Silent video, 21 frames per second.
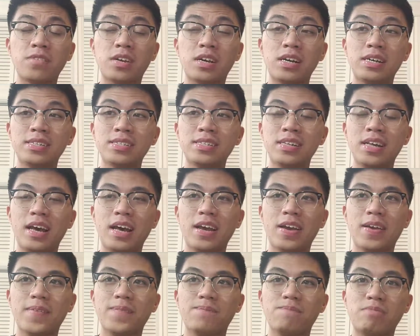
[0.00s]
Because
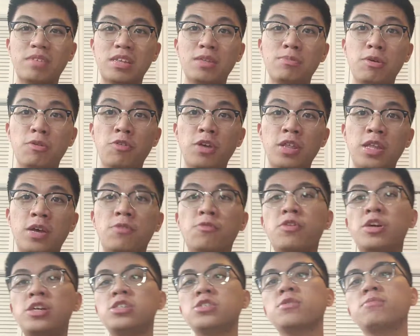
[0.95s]
like in the
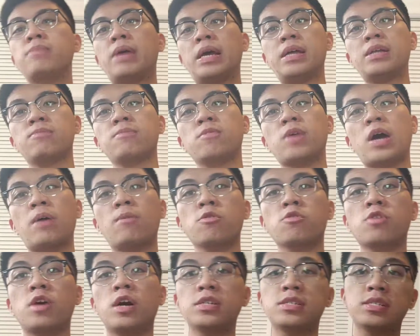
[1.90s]
original main Animal
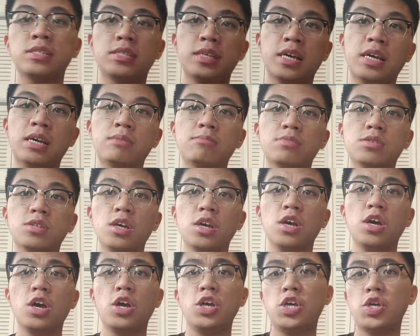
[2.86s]
Crossing games,
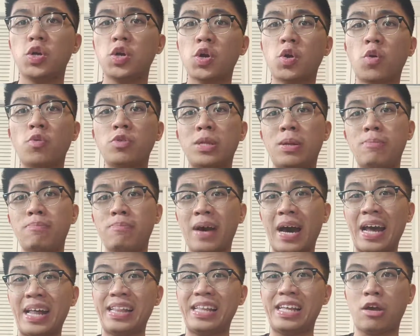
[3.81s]
you can only
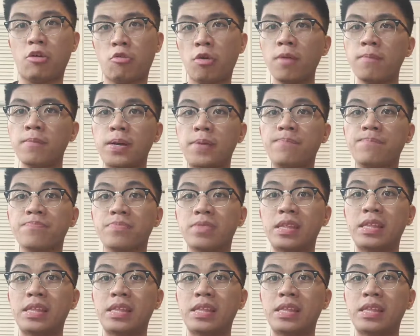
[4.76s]
buy the equipment.